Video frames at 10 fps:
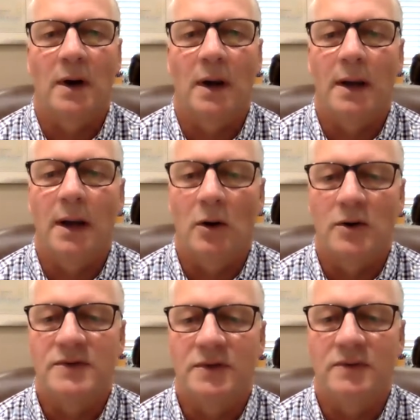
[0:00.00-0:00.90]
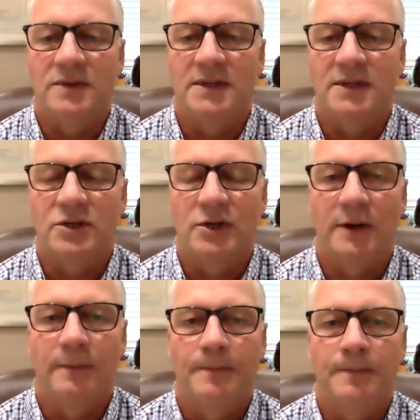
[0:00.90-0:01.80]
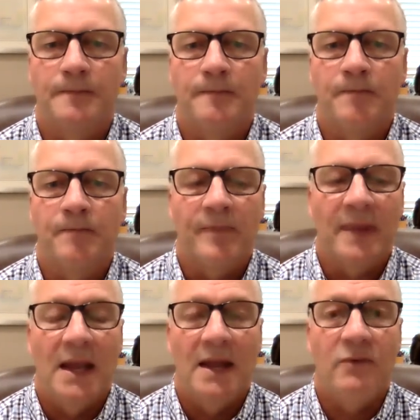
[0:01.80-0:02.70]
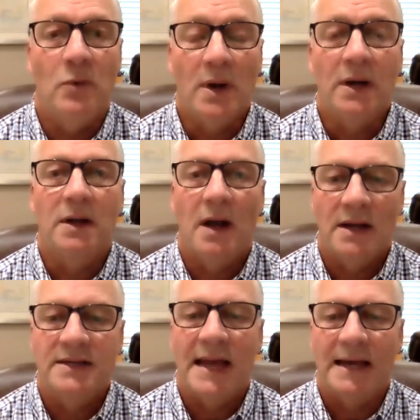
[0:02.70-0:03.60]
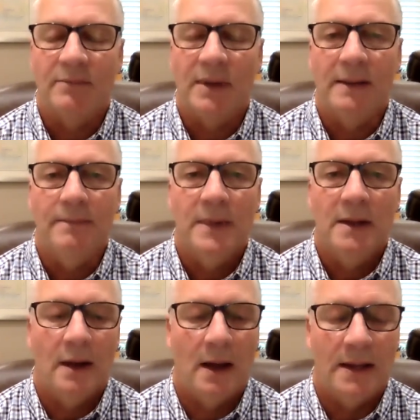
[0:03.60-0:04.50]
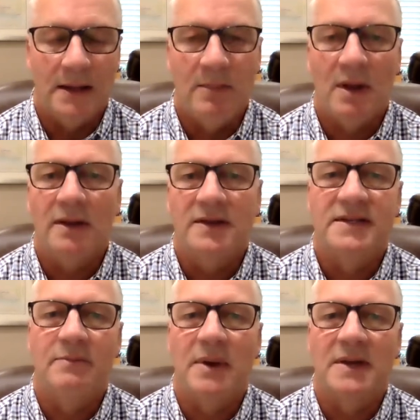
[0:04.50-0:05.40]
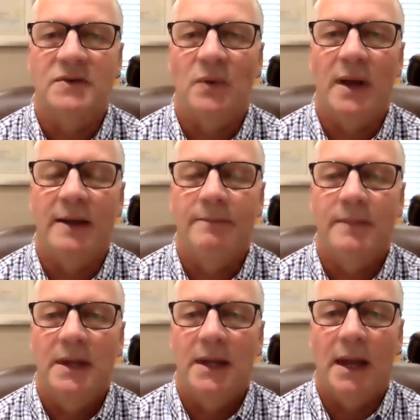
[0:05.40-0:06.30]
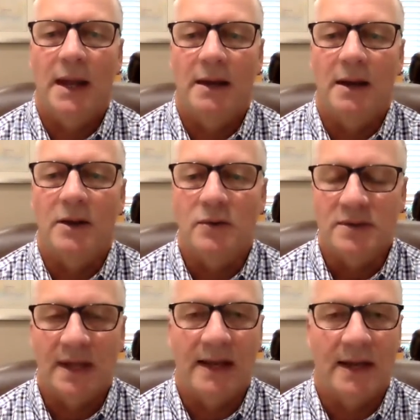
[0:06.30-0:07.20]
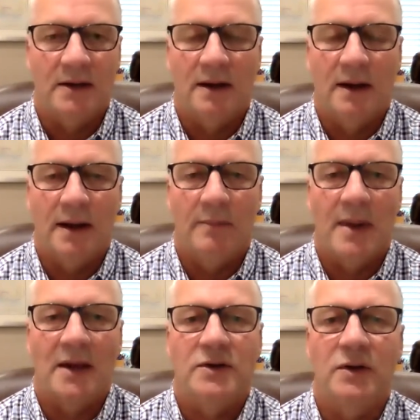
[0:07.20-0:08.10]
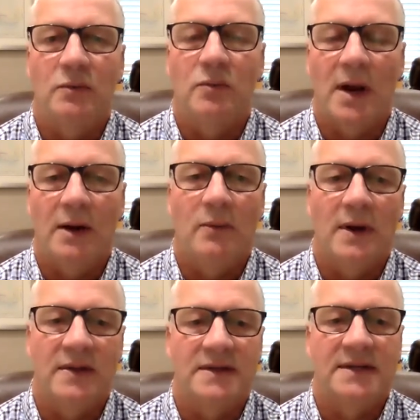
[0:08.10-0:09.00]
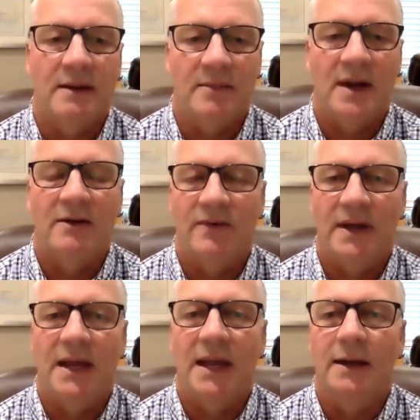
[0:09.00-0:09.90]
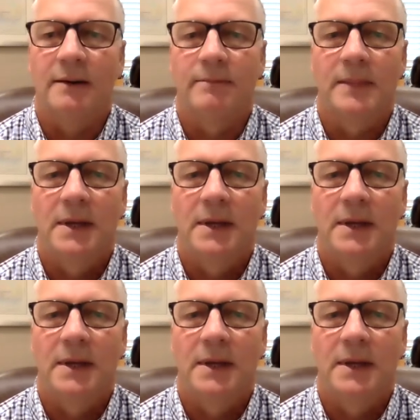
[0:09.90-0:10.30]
our students this year. If you want to contact me, email is the best way, and I get back to you right away the same day if I can.